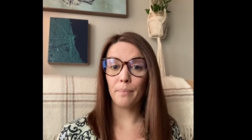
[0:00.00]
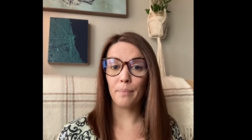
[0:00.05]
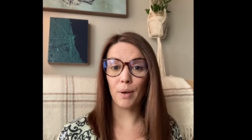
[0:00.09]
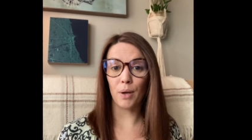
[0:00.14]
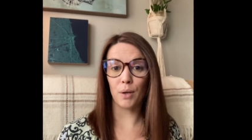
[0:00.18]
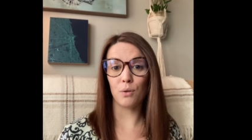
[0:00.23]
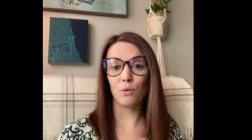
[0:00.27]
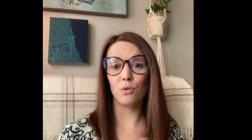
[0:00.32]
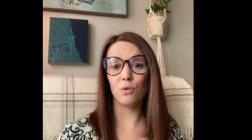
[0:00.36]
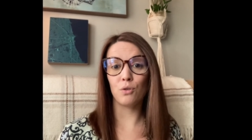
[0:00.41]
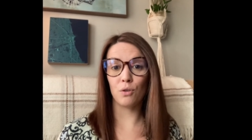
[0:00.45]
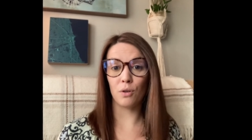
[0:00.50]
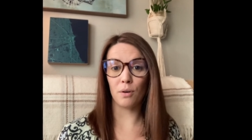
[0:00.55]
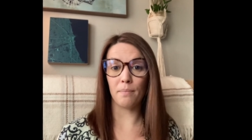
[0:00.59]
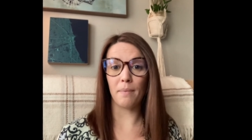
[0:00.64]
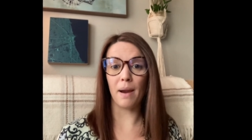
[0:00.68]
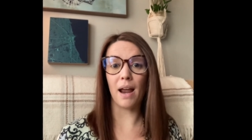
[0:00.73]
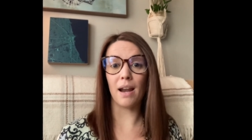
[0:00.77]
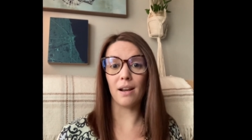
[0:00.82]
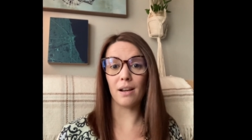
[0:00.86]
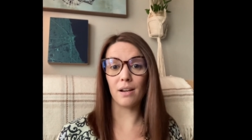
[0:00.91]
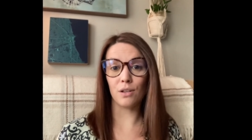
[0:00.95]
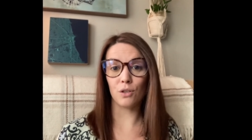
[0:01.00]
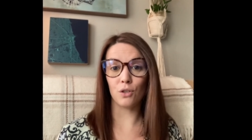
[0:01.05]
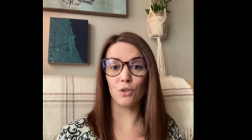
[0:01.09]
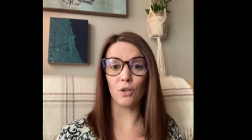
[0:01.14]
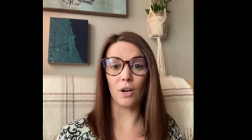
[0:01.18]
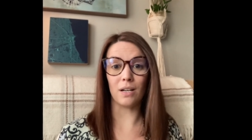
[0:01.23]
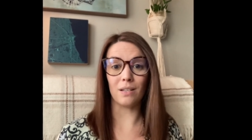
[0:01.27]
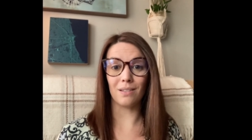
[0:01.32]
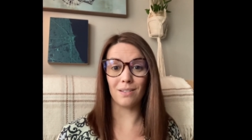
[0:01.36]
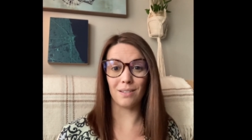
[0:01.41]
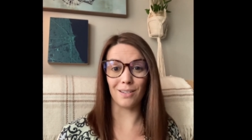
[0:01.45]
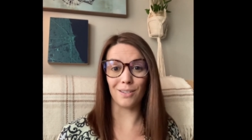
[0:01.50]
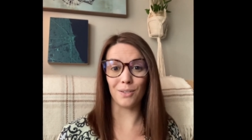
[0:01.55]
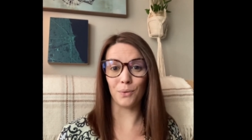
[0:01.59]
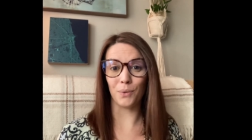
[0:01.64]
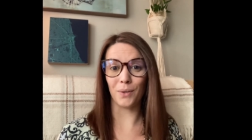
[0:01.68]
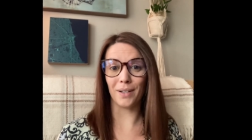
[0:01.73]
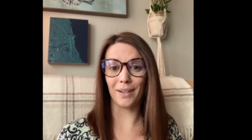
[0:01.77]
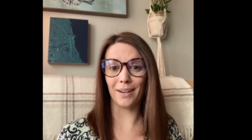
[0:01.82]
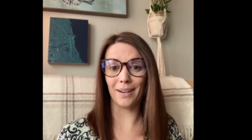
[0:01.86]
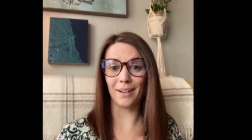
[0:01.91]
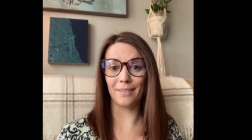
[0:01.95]
post-traumatic stress
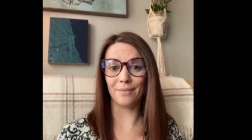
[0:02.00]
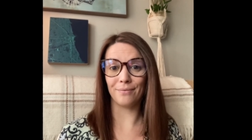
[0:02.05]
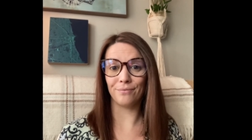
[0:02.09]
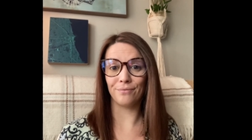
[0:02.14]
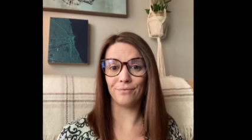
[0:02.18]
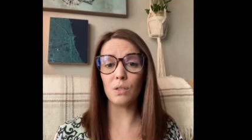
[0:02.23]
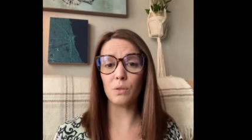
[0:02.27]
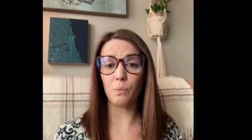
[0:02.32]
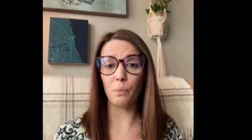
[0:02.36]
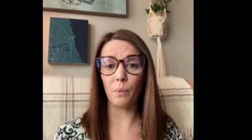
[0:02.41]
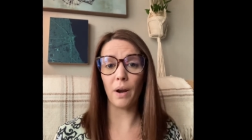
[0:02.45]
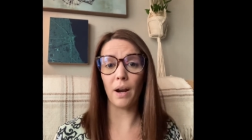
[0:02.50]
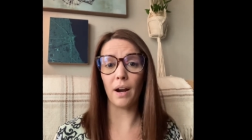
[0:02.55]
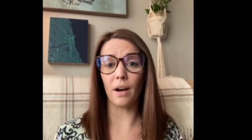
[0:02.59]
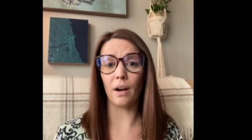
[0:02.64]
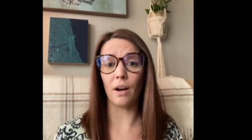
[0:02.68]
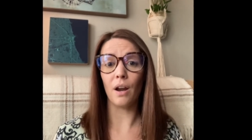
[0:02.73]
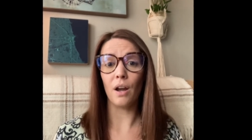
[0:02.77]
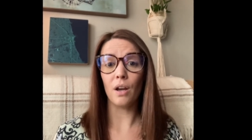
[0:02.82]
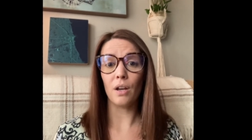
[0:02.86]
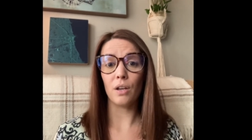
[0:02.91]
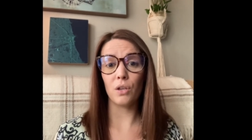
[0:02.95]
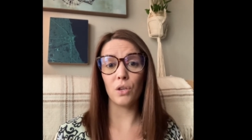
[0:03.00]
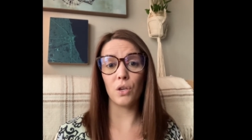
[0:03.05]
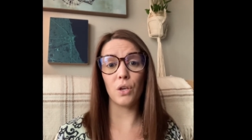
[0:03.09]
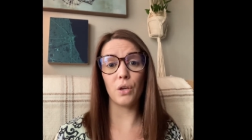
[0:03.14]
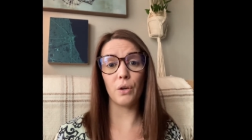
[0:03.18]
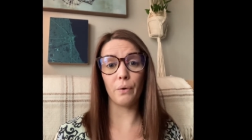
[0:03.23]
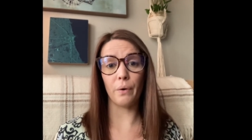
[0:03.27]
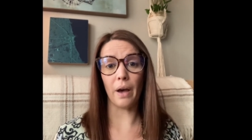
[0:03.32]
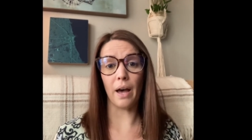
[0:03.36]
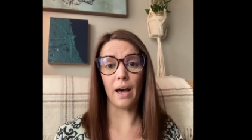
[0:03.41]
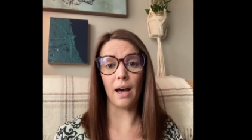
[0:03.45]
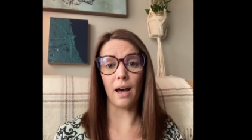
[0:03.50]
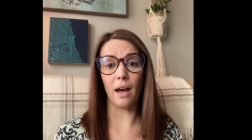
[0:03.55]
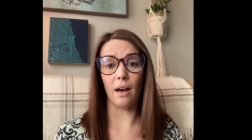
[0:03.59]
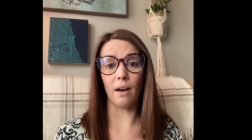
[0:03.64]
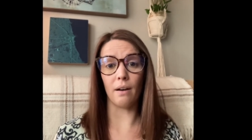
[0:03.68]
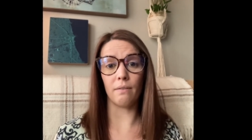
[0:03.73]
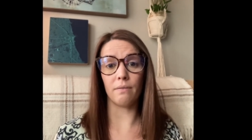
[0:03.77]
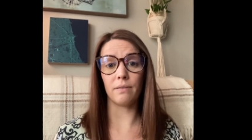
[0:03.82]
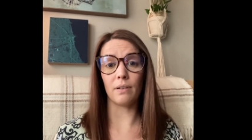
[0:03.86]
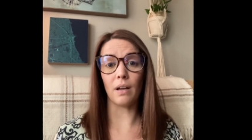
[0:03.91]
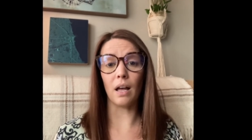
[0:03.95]
disorder. It's where you
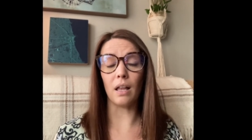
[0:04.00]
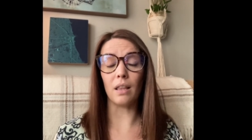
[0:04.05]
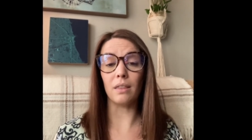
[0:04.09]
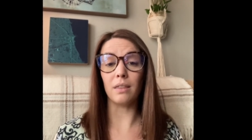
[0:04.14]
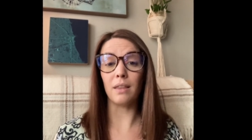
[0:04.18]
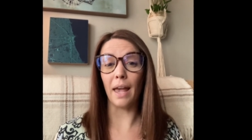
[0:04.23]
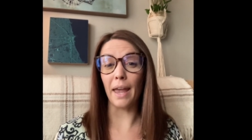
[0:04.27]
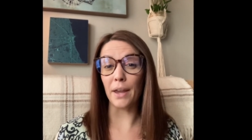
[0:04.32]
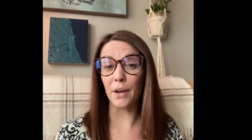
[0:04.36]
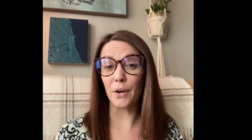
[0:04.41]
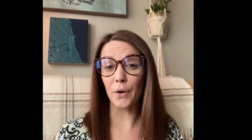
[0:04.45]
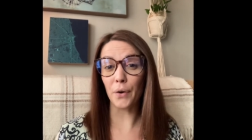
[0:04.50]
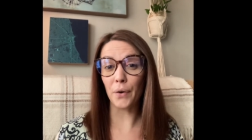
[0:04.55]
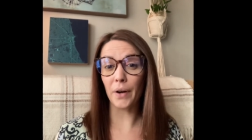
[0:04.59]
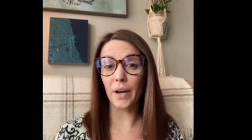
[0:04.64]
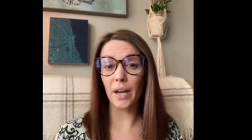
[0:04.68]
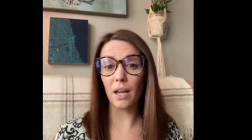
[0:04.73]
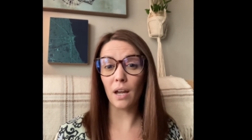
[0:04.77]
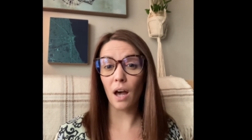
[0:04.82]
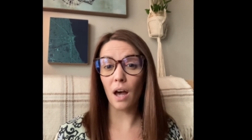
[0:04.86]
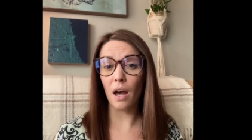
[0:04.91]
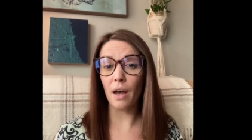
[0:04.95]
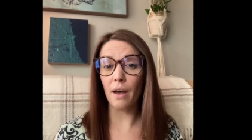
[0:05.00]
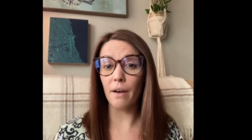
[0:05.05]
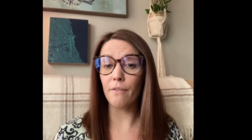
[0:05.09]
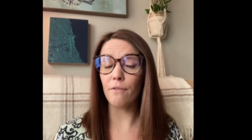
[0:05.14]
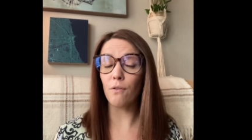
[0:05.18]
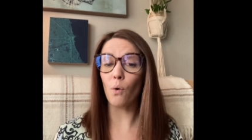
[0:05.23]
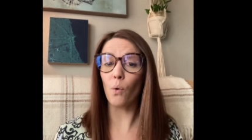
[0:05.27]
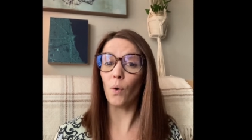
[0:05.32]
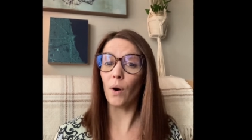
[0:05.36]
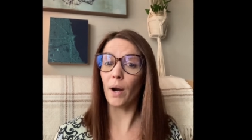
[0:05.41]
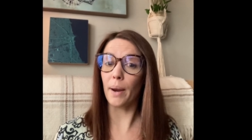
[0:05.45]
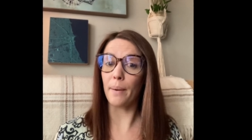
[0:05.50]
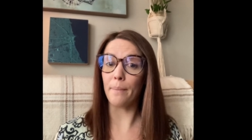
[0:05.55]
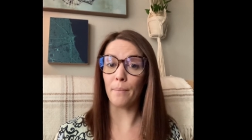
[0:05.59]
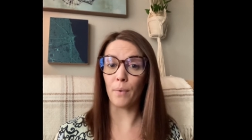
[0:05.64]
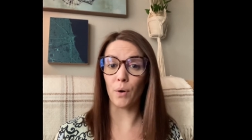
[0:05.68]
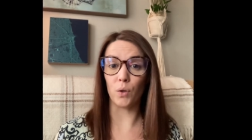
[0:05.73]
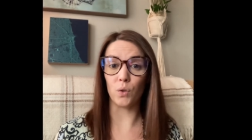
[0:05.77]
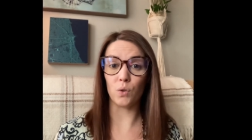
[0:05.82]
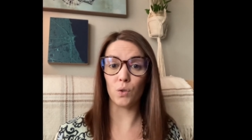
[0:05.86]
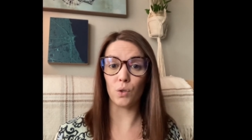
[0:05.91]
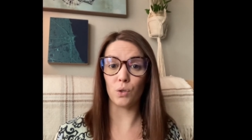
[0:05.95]
have a layering of or a
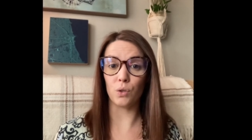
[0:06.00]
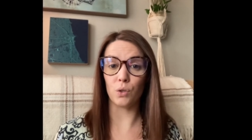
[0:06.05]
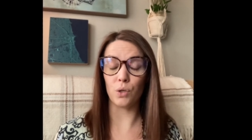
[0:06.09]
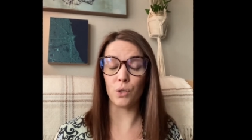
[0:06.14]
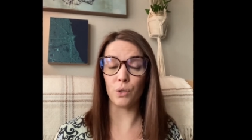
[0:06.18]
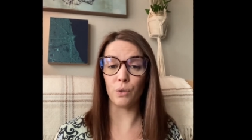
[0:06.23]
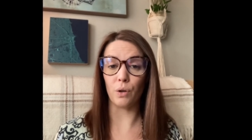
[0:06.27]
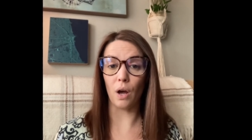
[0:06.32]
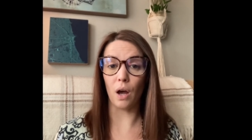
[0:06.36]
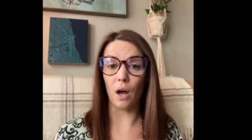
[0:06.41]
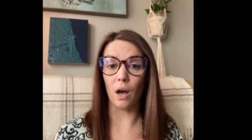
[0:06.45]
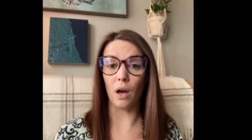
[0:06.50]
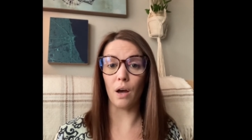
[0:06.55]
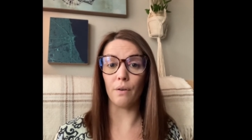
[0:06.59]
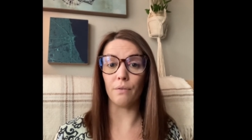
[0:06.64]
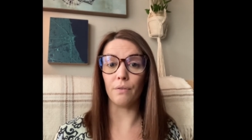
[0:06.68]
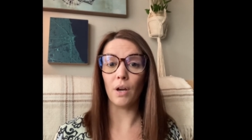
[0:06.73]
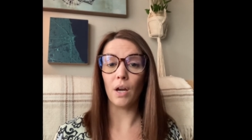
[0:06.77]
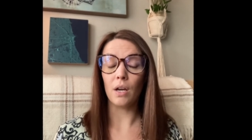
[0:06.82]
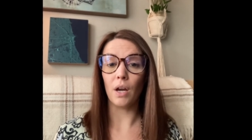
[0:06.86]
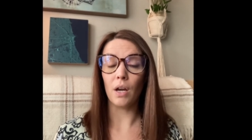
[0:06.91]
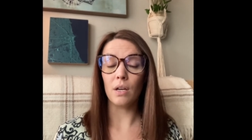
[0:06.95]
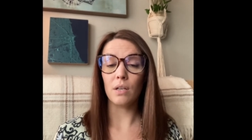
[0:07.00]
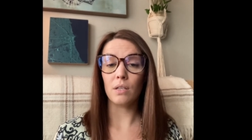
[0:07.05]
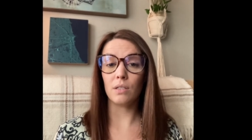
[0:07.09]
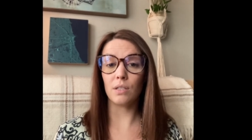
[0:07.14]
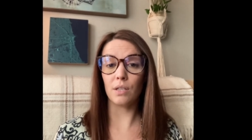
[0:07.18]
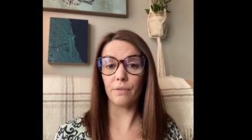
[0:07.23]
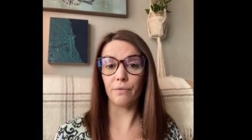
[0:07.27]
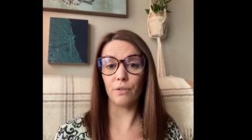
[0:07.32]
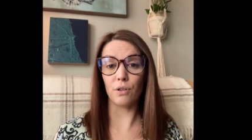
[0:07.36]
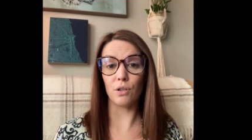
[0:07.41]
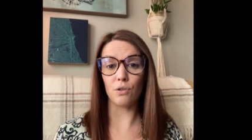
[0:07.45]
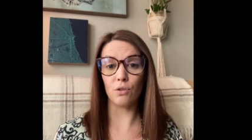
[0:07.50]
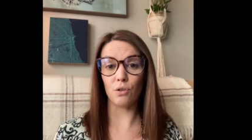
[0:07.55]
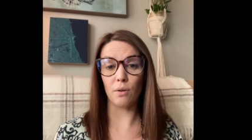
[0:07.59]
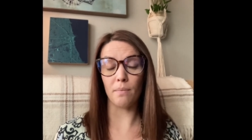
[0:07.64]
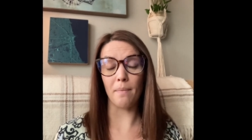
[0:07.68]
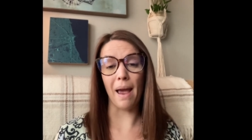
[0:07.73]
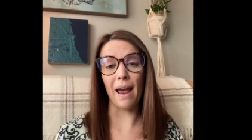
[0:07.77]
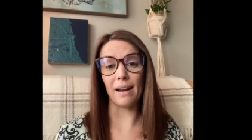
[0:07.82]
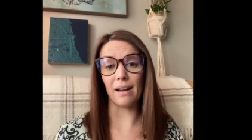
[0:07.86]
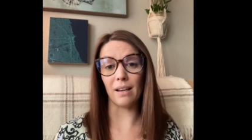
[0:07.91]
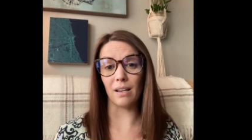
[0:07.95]
multitude of different
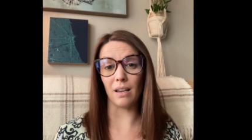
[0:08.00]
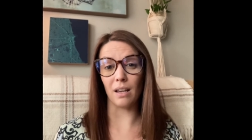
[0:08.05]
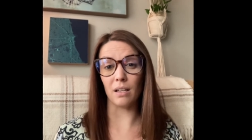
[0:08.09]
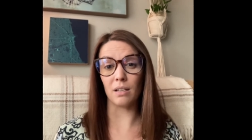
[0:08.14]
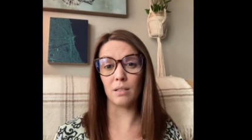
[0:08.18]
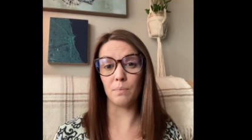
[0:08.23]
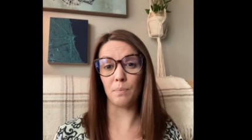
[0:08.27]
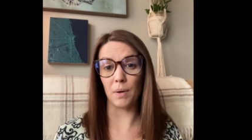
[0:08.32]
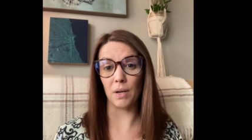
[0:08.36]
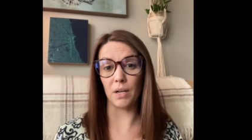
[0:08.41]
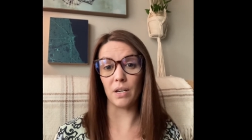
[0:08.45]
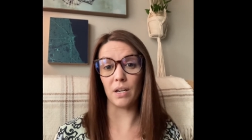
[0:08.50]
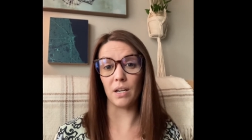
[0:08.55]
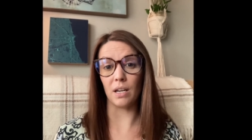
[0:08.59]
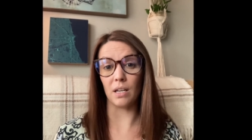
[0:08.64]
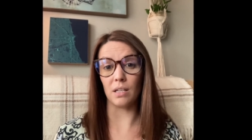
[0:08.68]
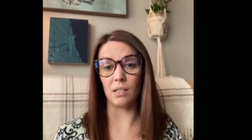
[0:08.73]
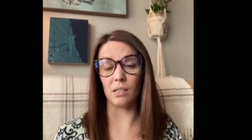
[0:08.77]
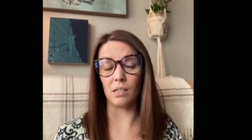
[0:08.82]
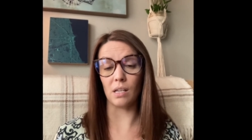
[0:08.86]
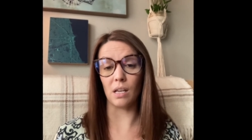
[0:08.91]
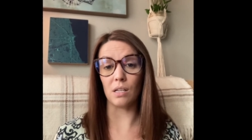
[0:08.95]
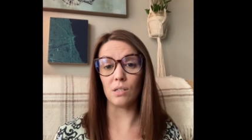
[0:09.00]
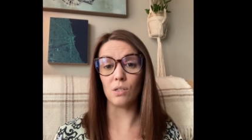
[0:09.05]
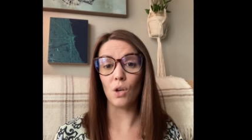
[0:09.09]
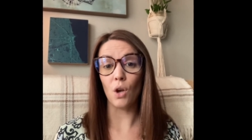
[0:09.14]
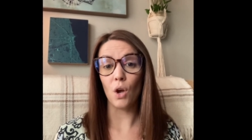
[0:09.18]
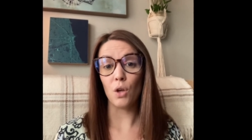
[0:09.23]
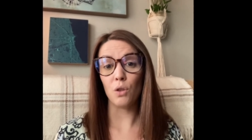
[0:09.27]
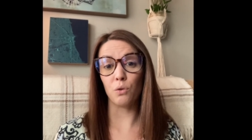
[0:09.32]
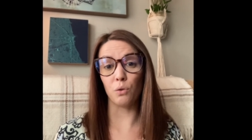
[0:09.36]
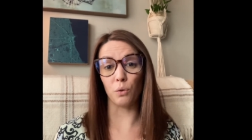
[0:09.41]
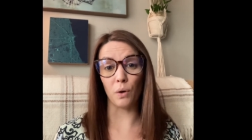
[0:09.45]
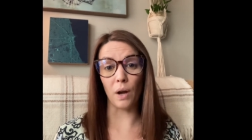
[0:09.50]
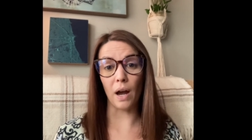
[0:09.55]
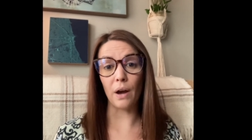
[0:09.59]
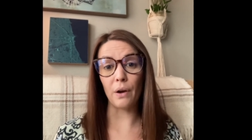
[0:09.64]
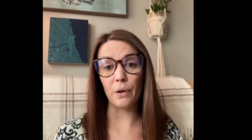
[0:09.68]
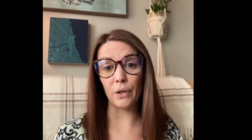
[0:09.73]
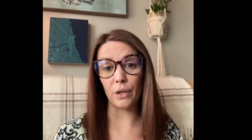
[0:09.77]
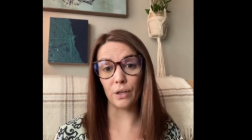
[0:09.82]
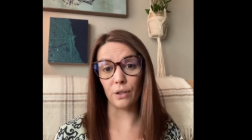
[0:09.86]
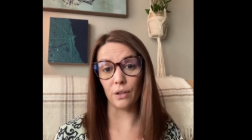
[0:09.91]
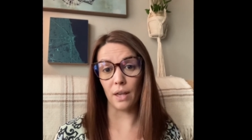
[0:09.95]
traumatic experiences
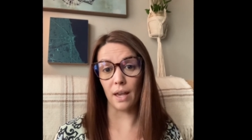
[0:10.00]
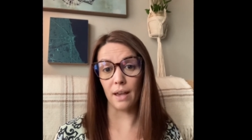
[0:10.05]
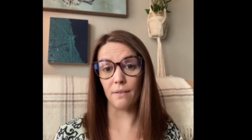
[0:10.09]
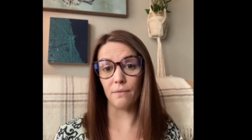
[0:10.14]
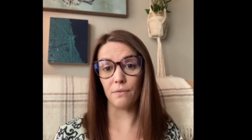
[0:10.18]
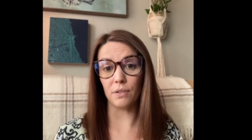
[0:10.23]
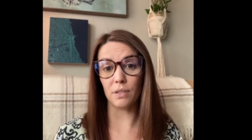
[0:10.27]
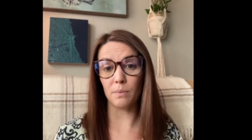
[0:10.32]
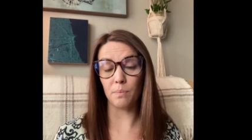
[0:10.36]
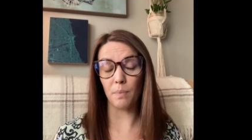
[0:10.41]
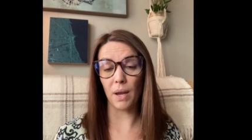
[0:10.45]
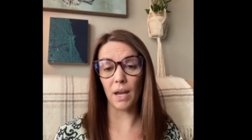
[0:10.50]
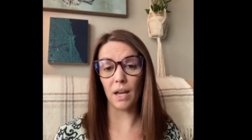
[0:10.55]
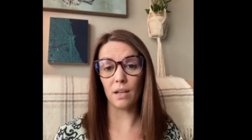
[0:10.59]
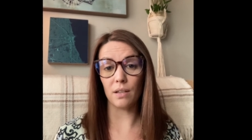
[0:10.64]
throughout your lifespan.